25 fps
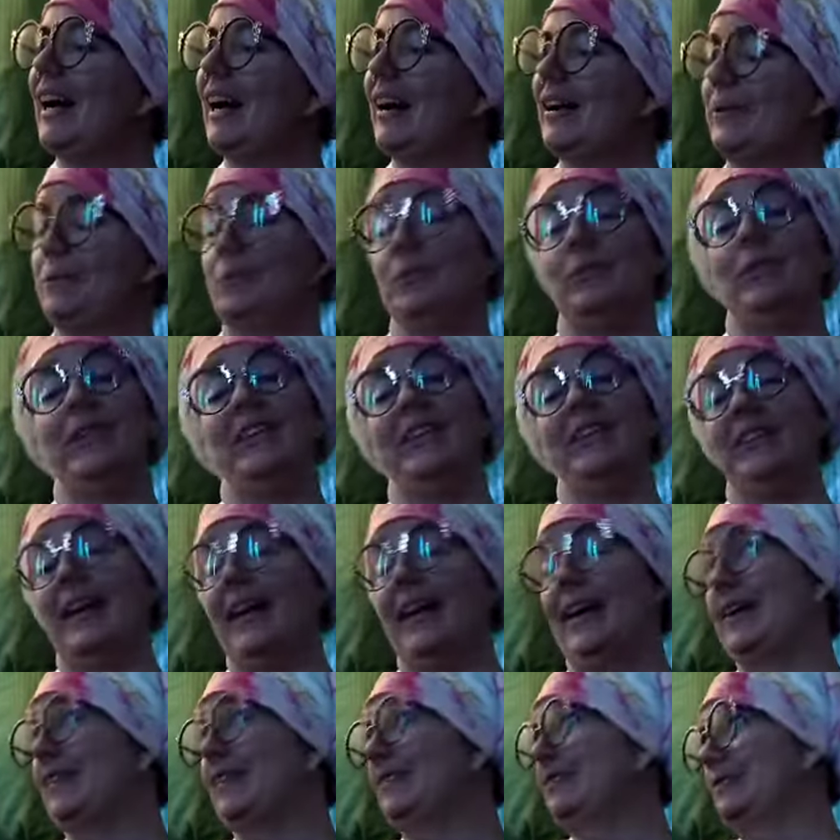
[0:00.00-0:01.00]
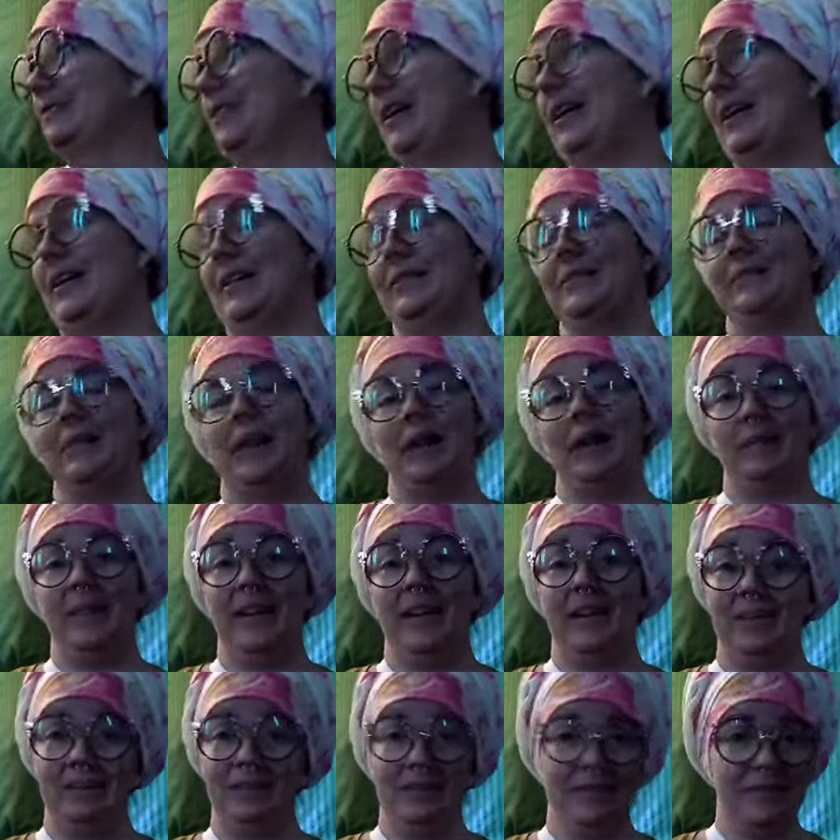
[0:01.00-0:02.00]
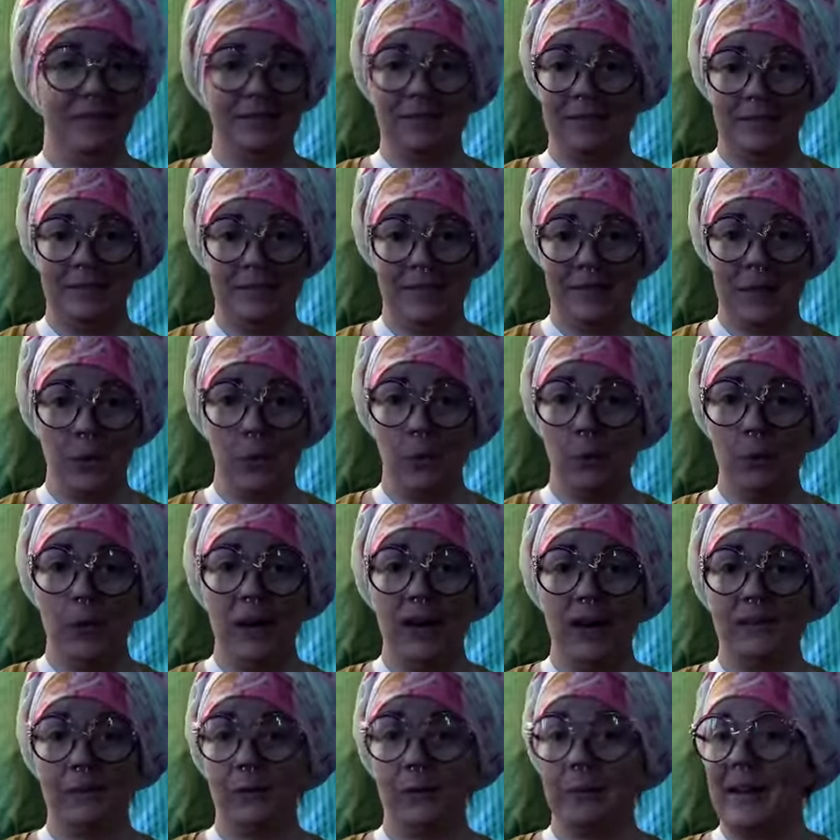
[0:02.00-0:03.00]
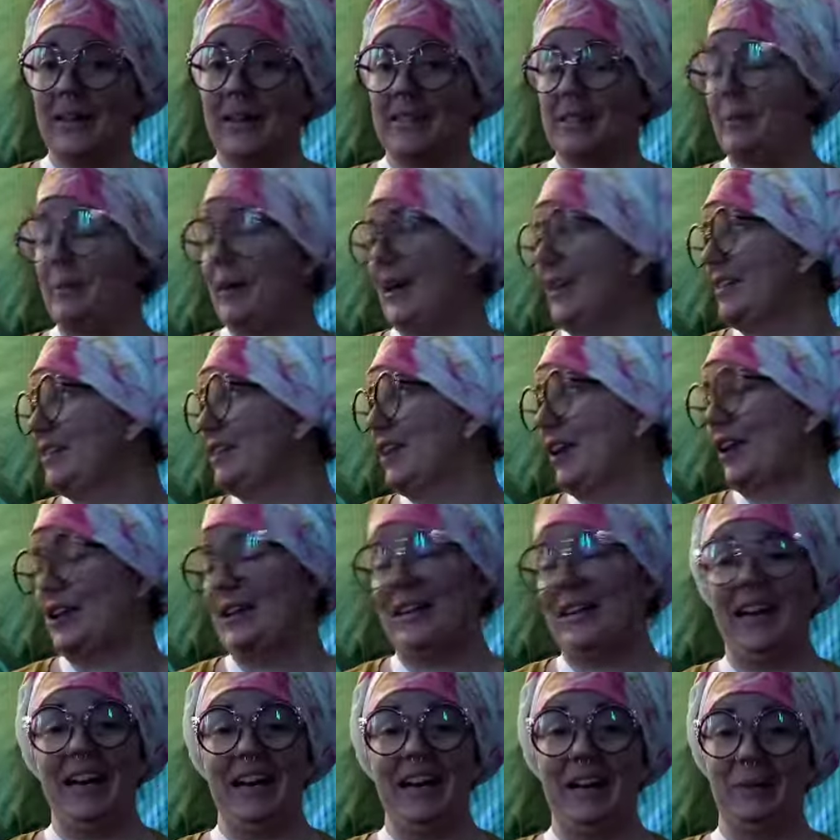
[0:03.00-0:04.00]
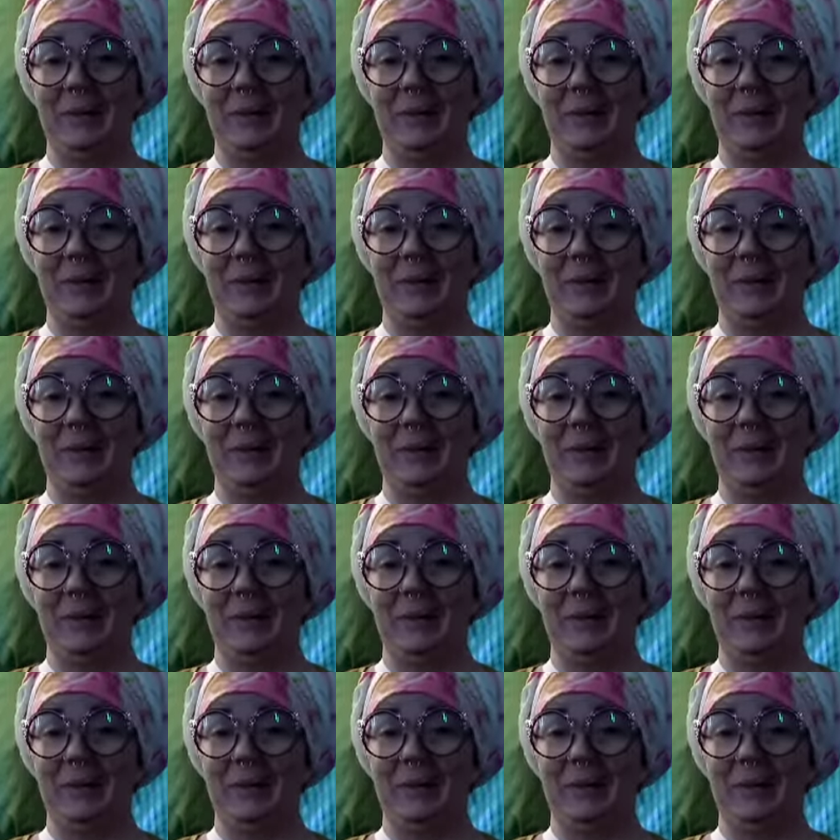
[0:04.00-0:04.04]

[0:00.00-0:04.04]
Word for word: anyway? well, yeah. Uh, I mean, whatever makes it past the garden